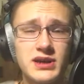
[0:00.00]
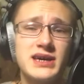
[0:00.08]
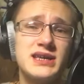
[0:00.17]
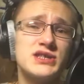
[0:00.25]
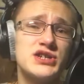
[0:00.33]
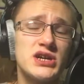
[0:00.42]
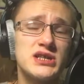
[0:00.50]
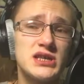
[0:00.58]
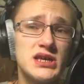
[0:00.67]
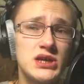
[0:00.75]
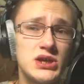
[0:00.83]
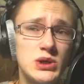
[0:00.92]
it's just
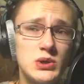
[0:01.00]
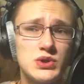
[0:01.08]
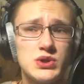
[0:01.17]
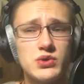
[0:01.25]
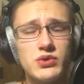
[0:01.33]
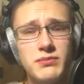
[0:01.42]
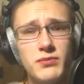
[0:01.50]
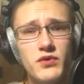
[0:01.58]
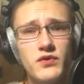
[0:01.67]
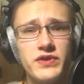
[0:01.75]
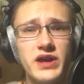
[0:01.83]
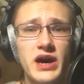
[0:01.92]
a cue to
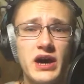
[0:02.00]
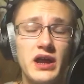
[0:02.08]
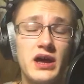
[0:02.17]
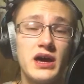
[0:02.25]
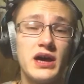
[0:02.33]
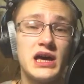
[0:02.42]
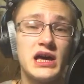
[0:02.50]
remove that